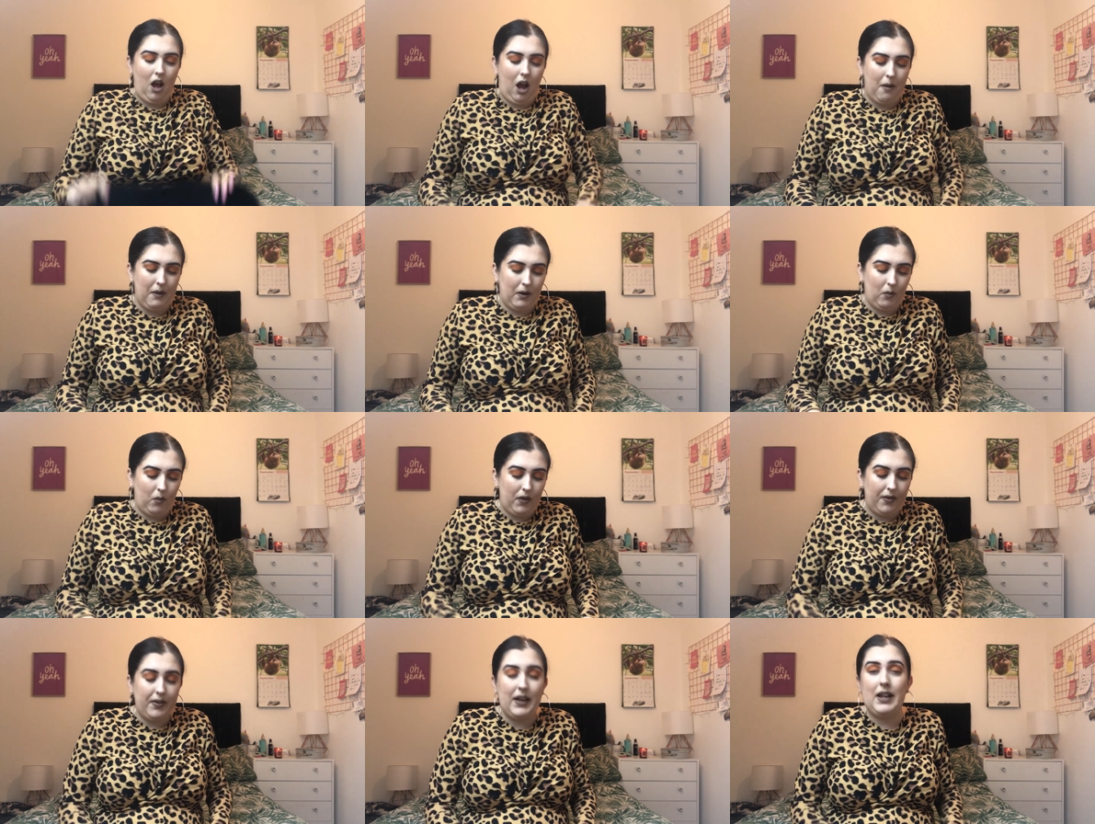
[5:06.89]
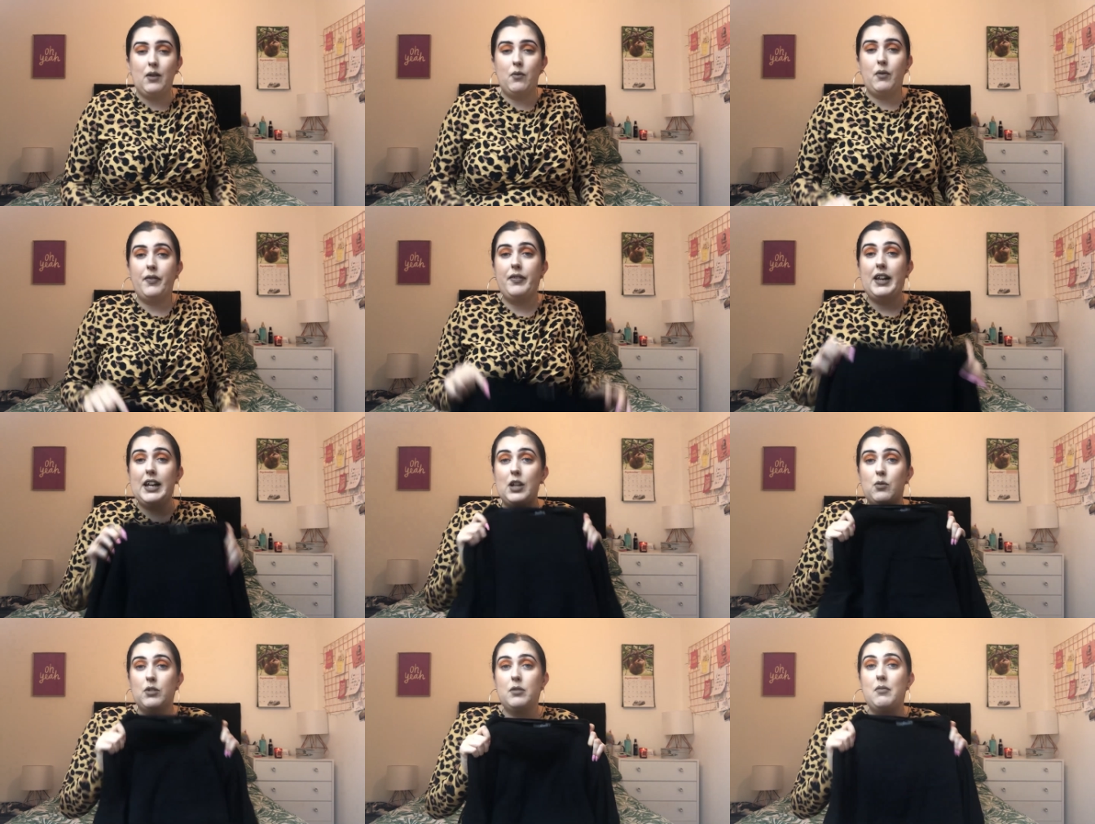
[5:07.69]
I mean, with this, with
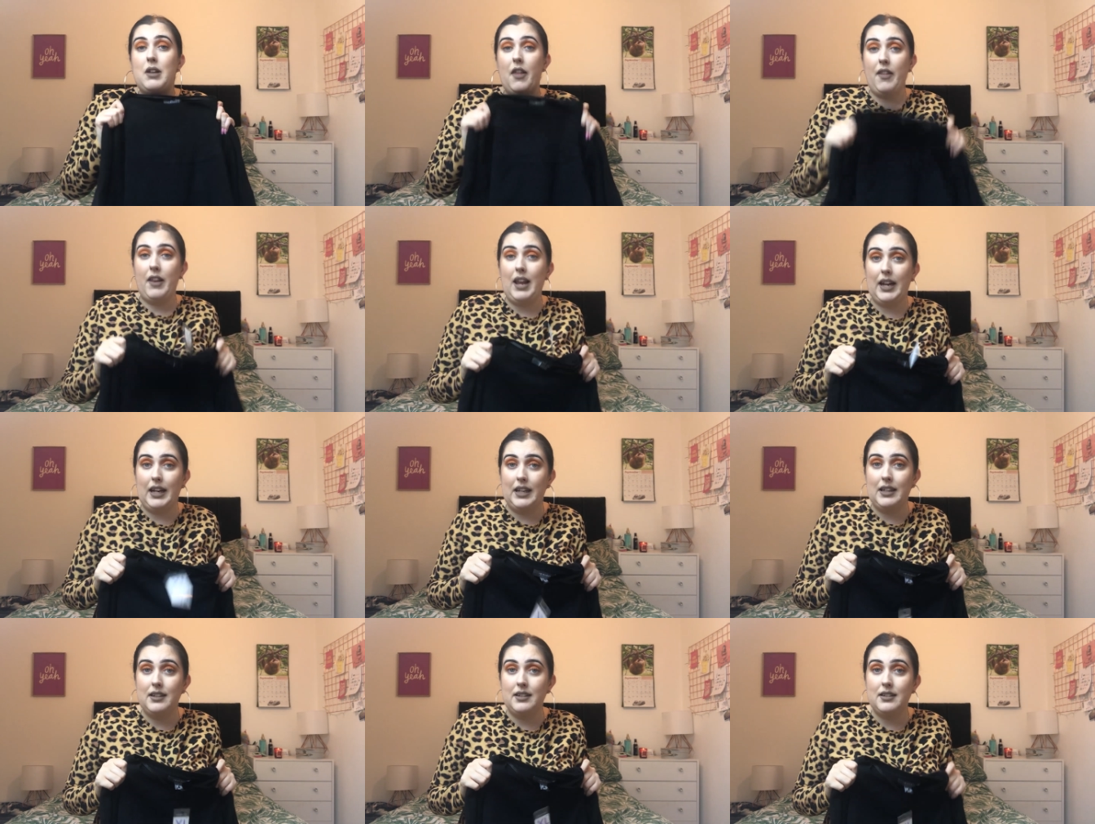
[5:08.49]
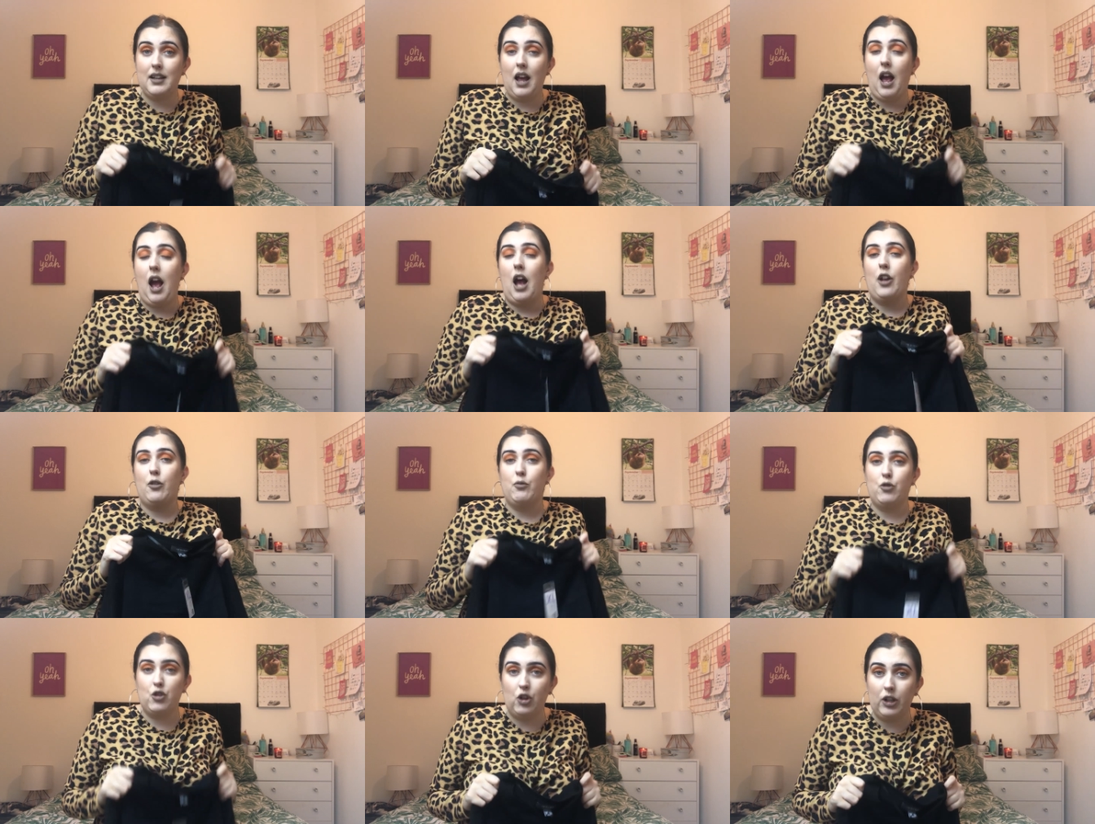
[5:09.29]
this, with some leather leggings and
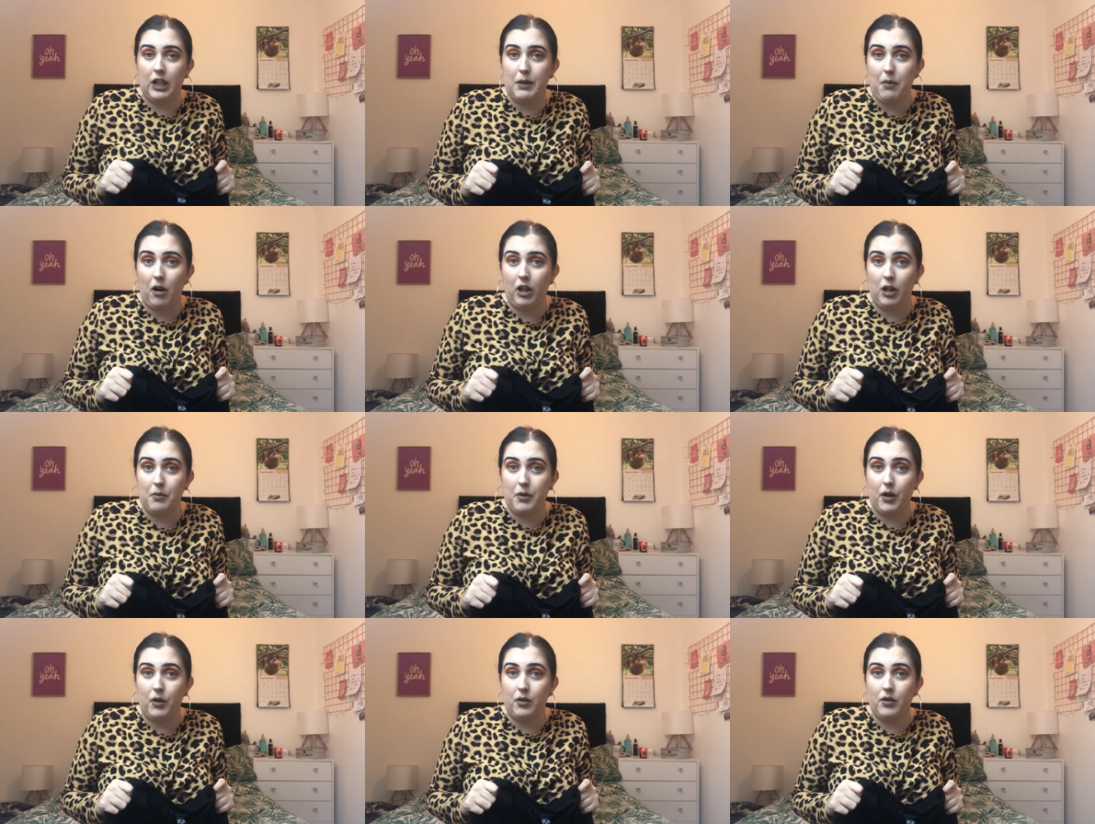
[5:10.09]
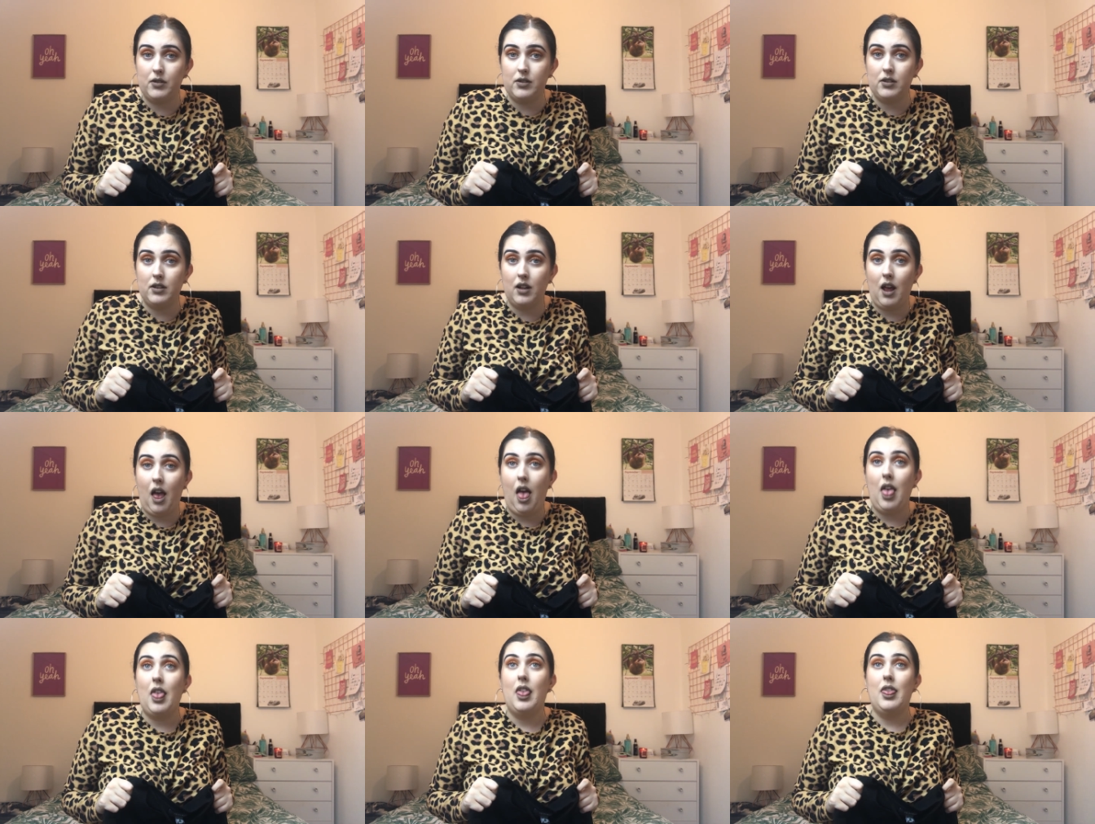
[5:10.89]
some chunky biker boots,
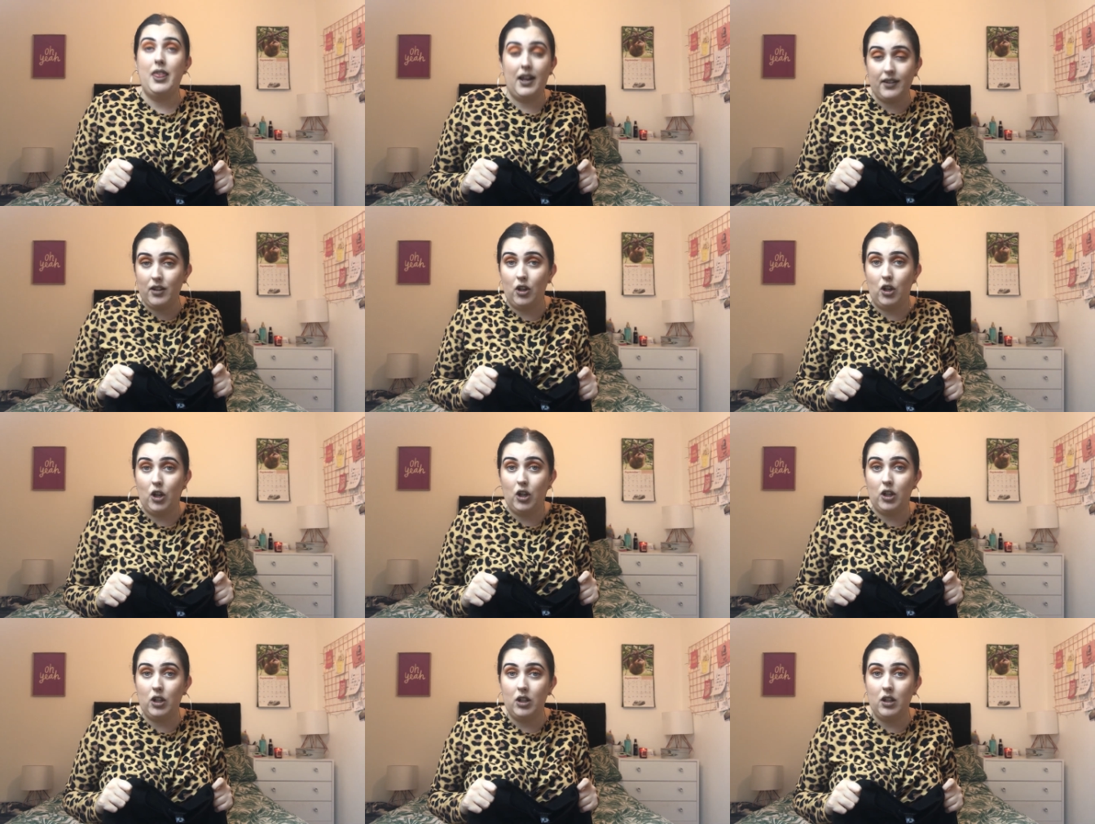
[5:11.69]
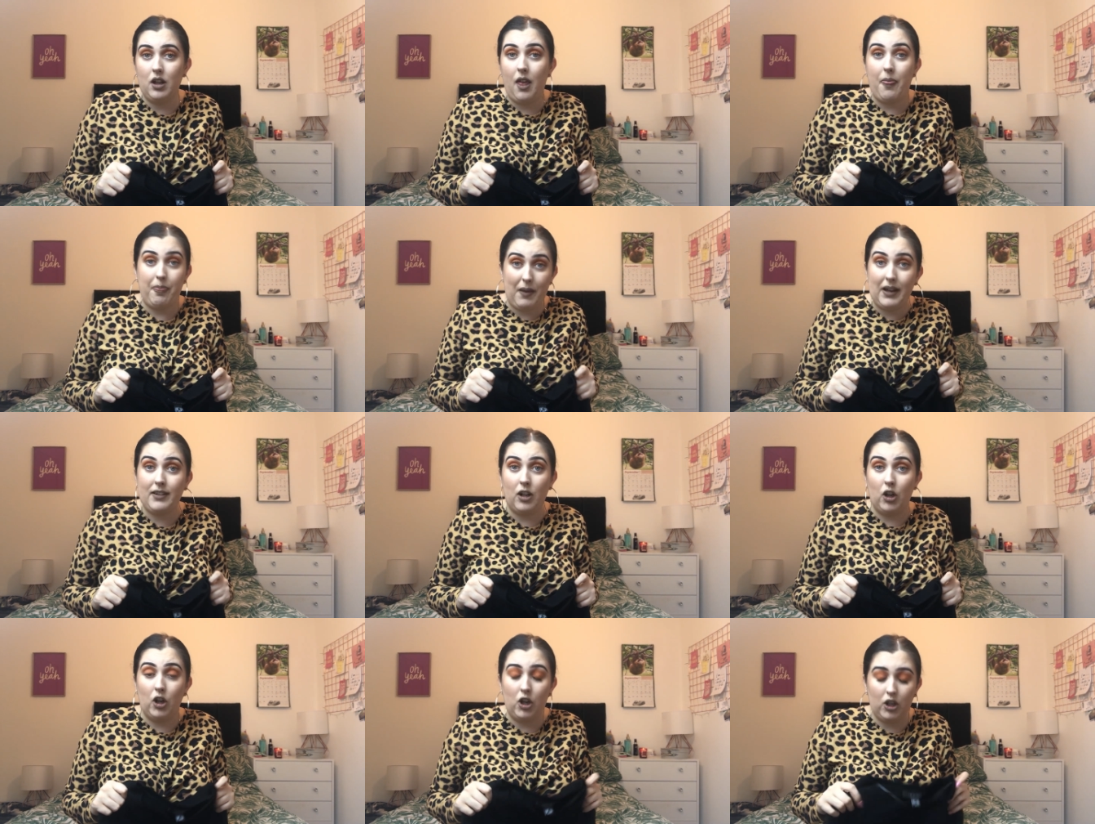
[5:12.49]
that's a look. That is
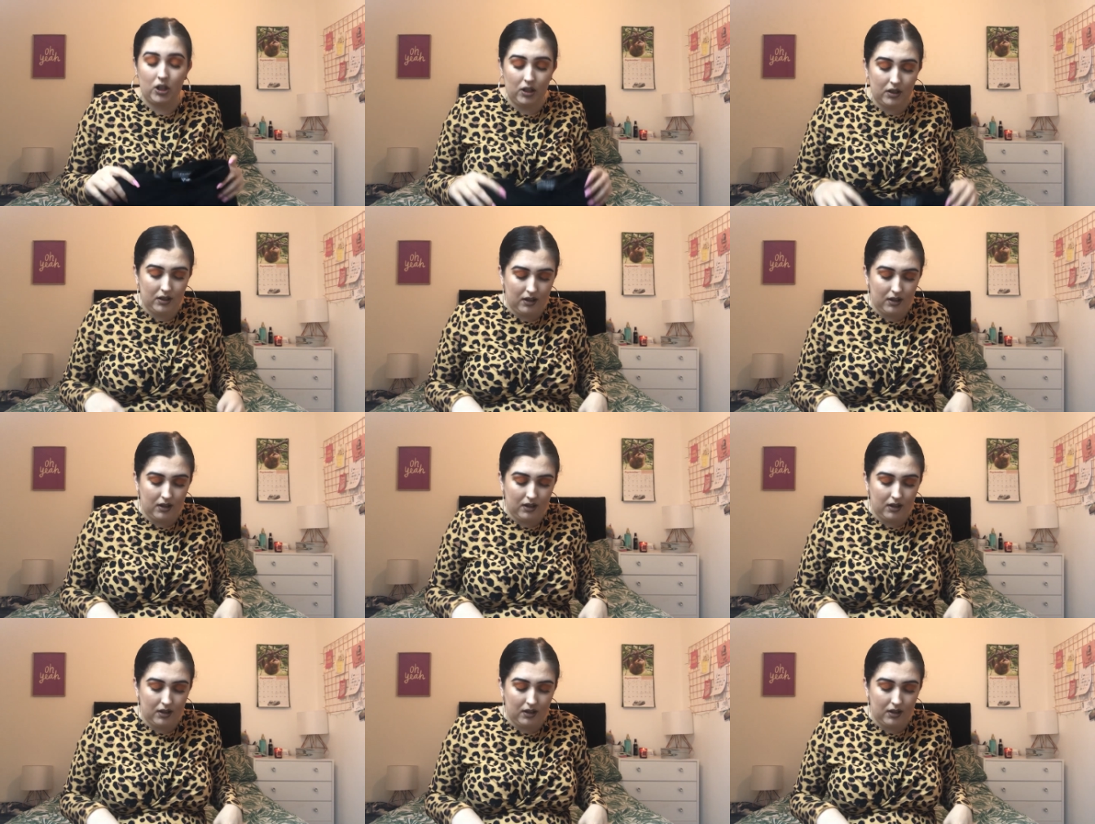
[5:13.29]
a look.